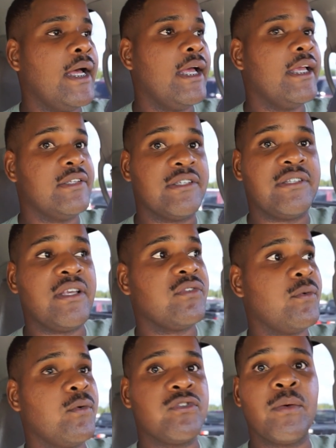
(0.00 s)
and
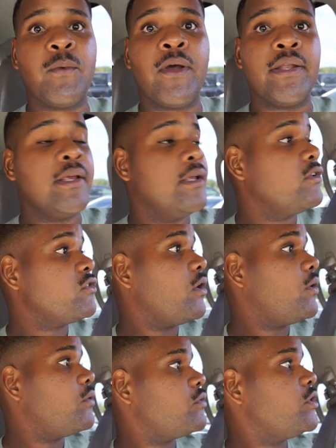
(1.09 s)
successful somewhat.
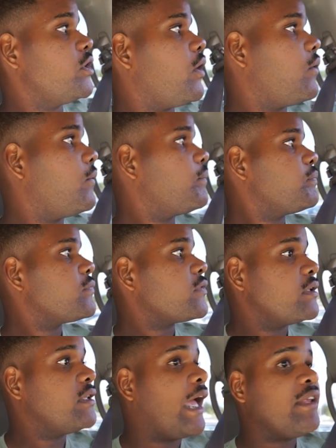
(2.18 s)
So, you know,
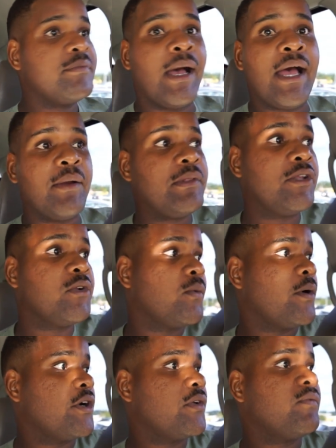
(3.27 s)
that's my little
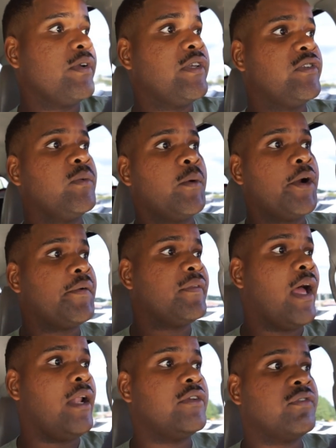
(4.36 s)
word of wisdom, word of
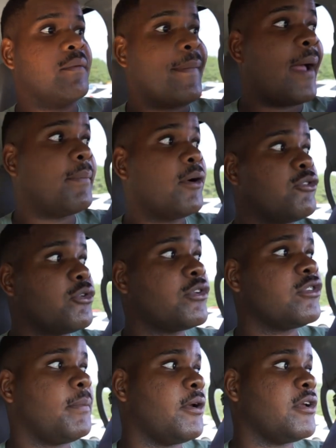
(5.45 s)
knowledge from my personal
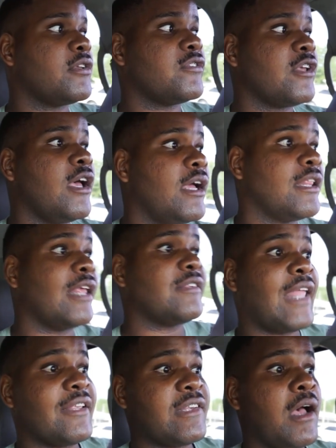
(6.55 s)
experience.
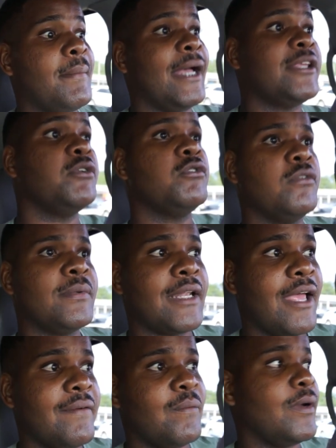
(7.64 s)
That's how my YouTubing
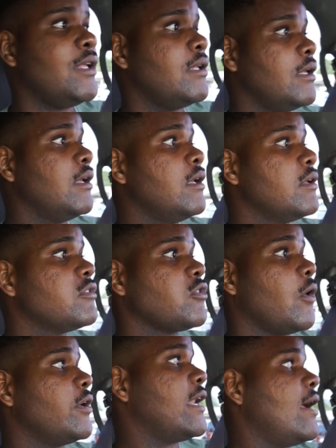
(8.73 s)
life went.
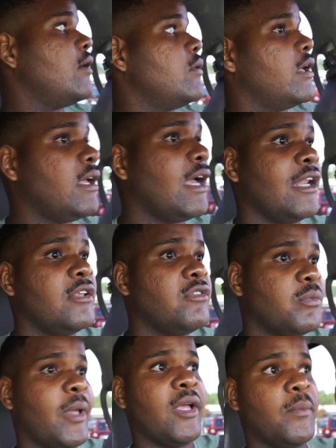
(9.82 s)
Starting out, I didn't just
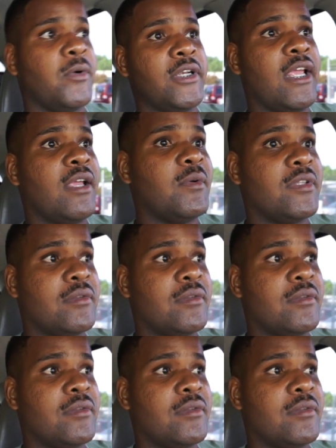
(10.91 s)
wake up one day with,